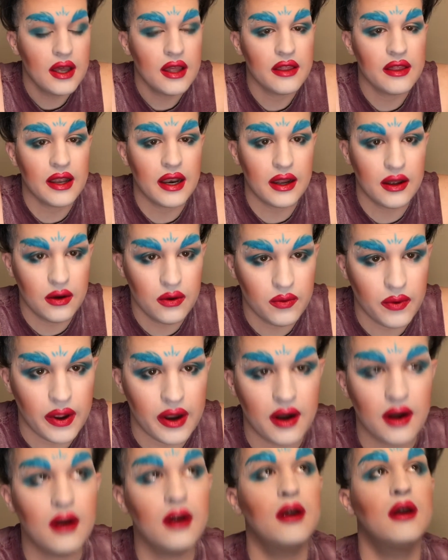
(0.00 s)
that I could
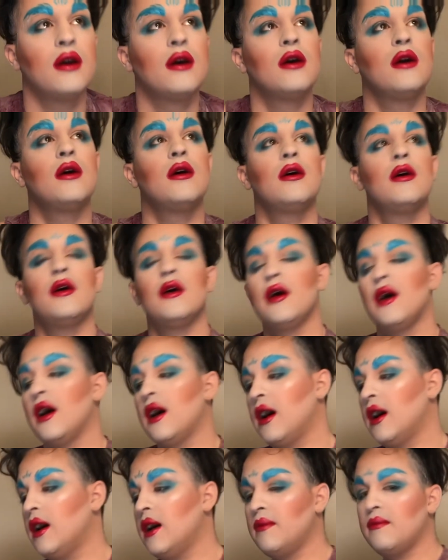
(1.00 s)
wear.
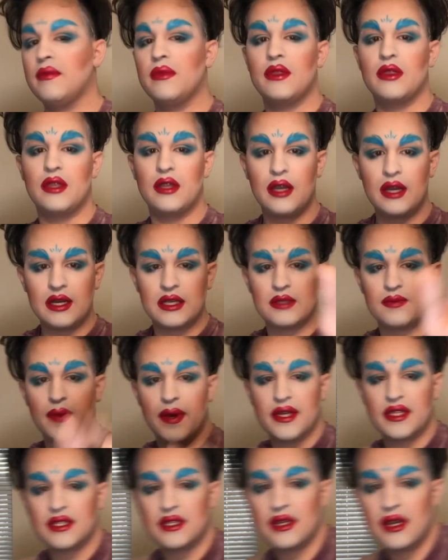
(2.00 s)
The next
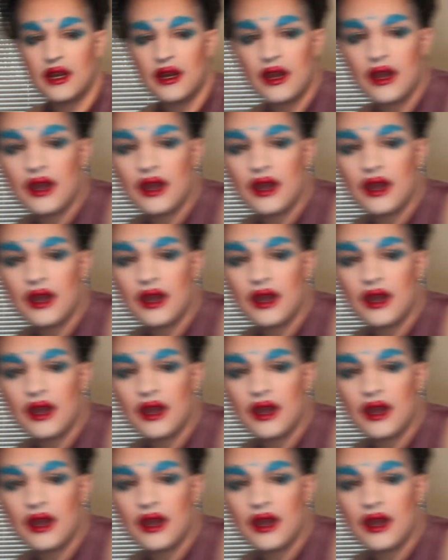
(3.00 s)
best thing I